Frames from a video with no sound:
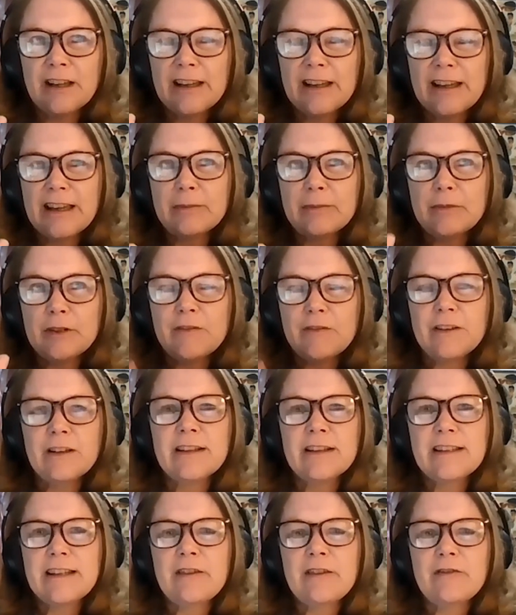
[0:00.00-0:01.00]
him to
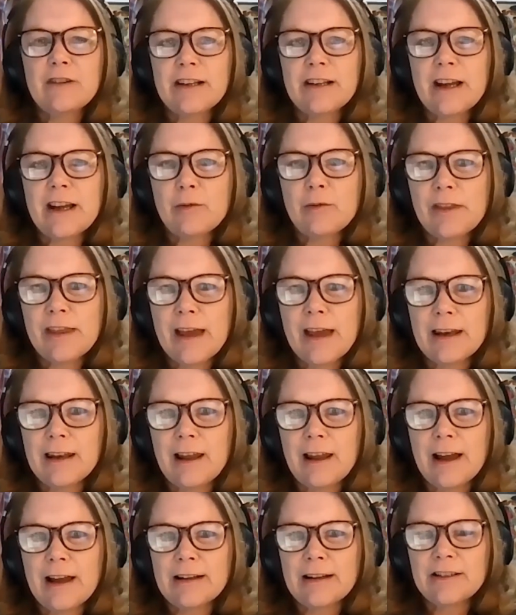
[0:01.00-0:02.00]
fill us every day with that
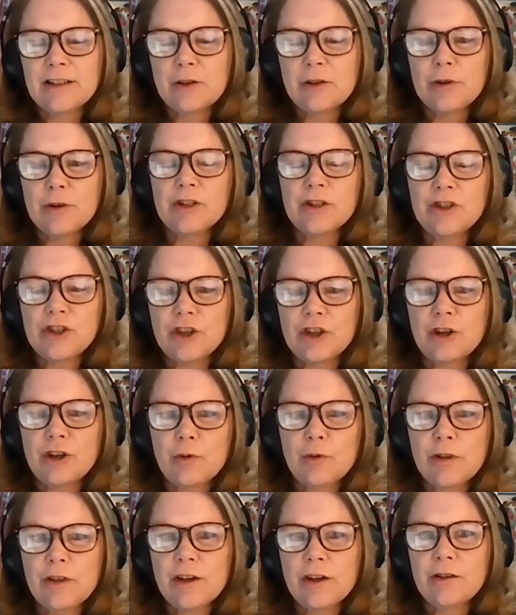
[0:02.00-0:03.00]
light so we can share
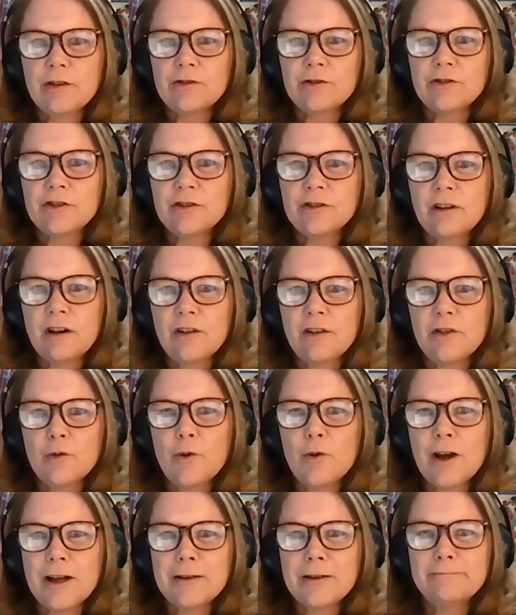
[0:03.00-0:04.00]
it with others on the
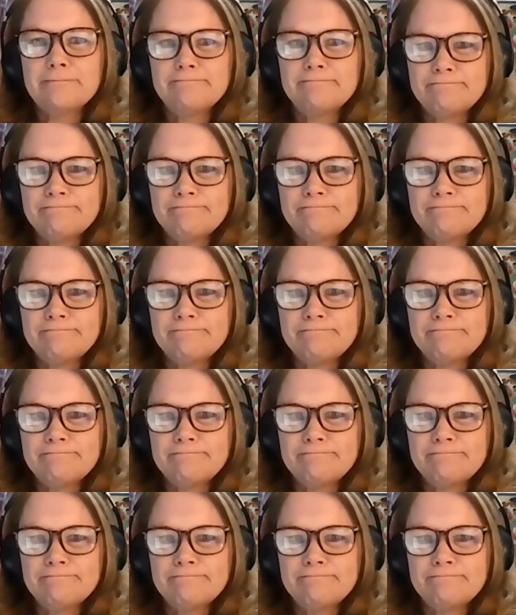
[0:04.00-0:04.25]
way